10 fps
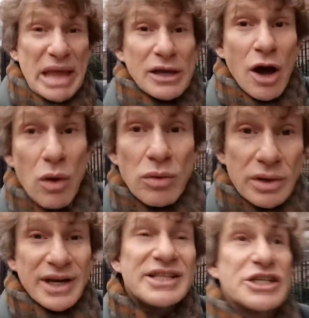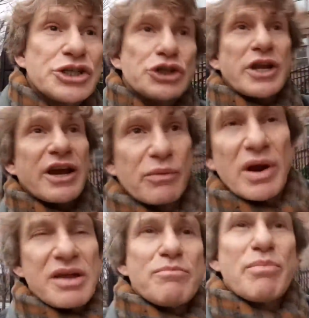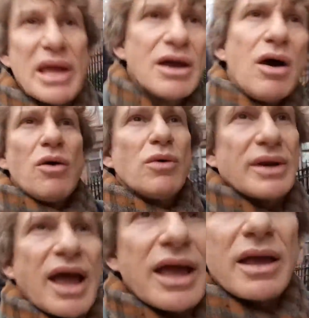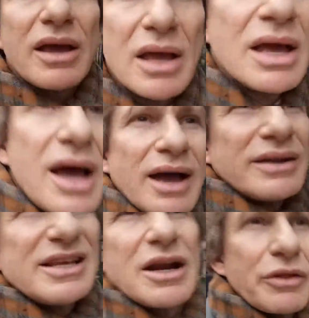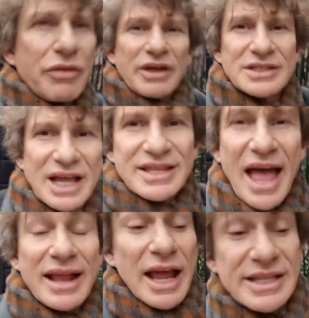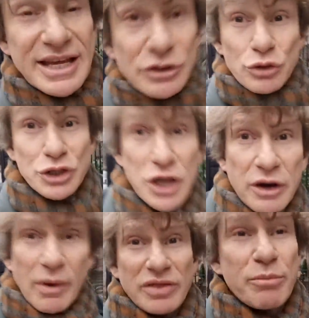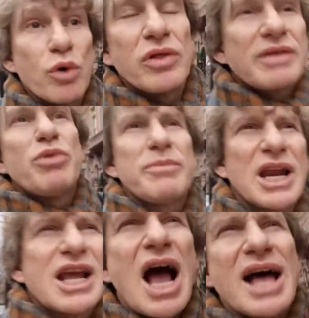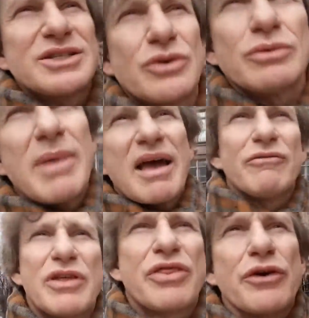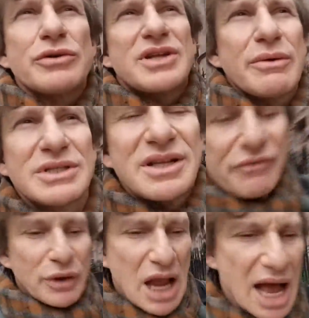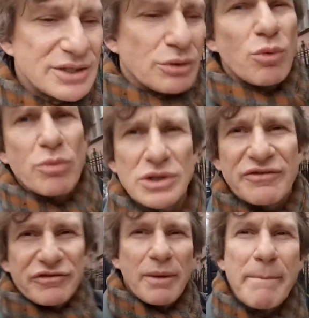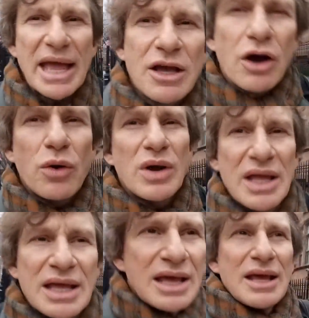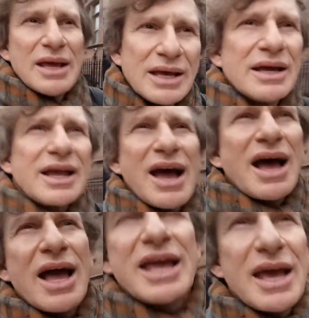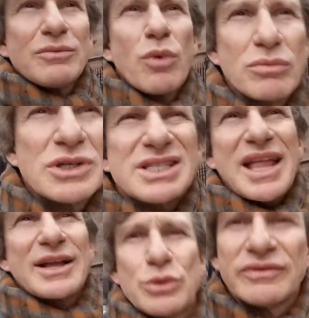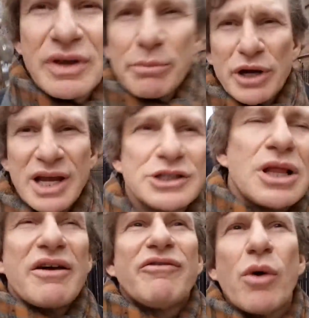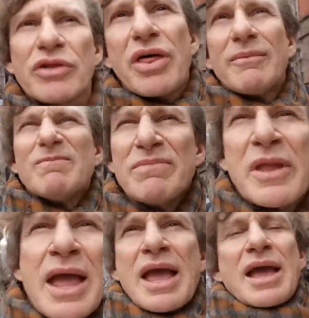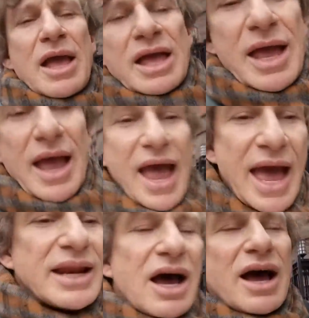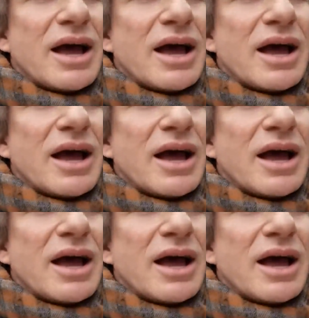bingo, and I did shtick running bingo, and I did other things like that. And I did do shtick around the pool. They put me in a costume. Every Thursday was a different costume. One was a flamenco guy, and one was Statue of Liberty on July 4th. And